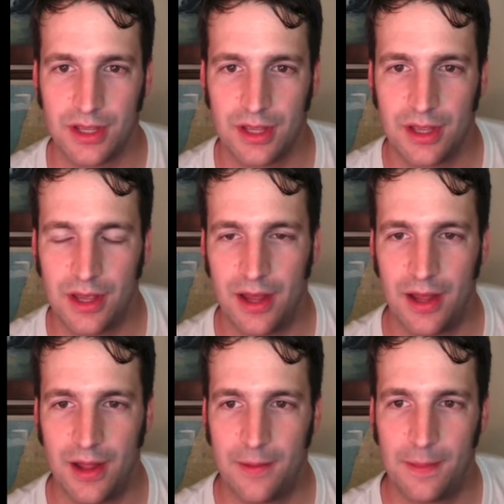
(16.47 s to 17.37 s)

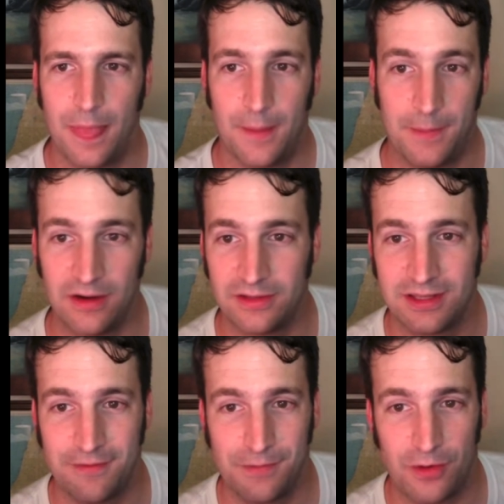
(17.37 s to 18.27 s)
Uh, apparently,
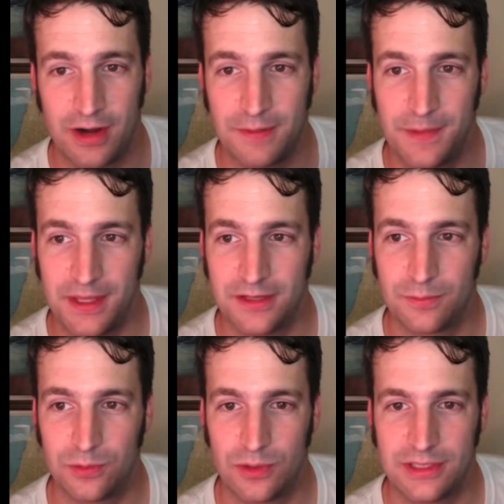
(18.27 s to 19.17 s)
they've already been
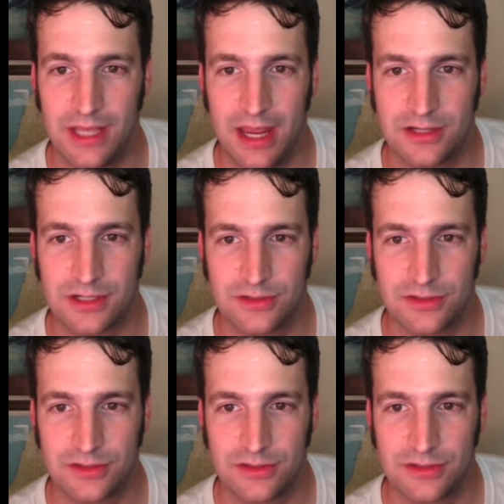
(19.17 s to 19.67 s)
deployed to Asia.